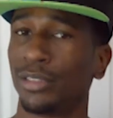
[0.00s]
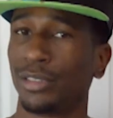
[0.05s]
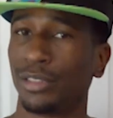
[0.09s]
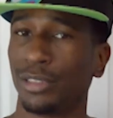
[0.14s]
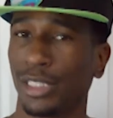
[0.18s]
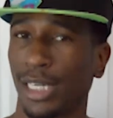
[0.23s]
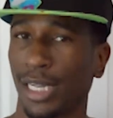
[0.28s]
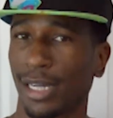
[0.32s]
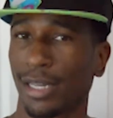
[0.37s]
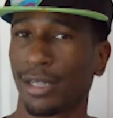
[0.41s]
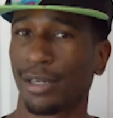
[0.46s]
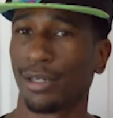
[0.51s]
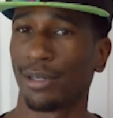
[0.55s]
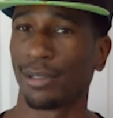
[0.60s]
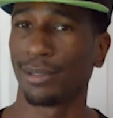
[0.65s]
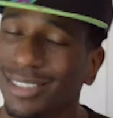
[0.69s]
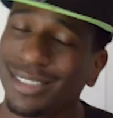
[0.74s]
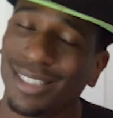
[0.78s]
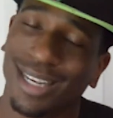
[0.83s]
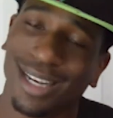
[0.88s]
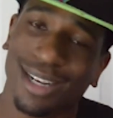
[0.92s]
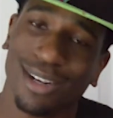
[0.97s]

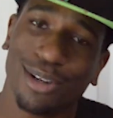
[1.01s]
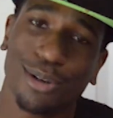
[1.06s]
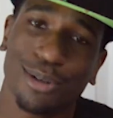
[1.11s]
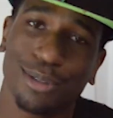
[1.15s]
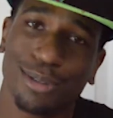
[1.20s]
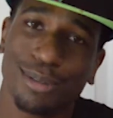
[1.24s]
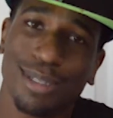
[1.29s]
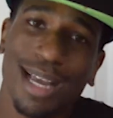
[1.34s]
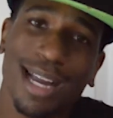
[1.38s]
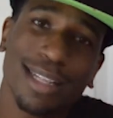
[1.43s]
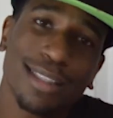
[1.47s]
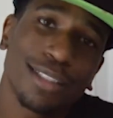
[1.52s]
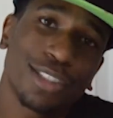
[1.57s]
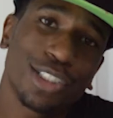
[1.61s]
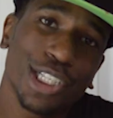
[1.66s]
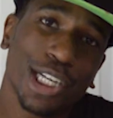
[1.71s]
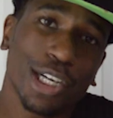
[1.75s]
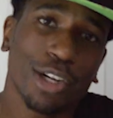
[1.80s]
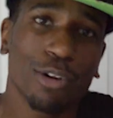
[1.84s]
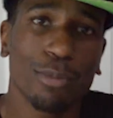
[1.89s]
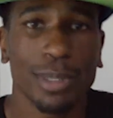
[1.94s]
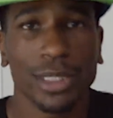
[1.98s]
Jekyll. Dr.
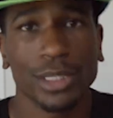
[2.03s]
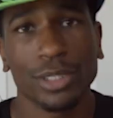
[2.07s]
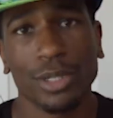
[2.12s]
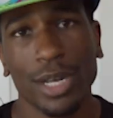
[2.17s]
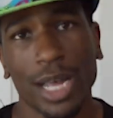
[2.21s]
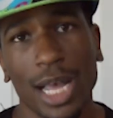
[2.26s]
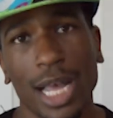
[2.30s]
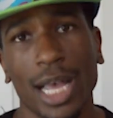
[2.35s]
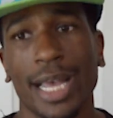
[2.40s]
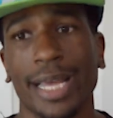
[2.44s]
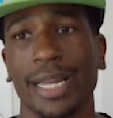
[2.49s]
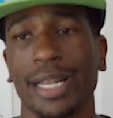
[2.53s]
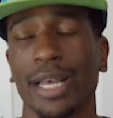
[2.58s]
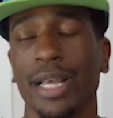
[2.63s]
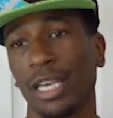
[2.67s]
Jekyll, Mr. Hyde.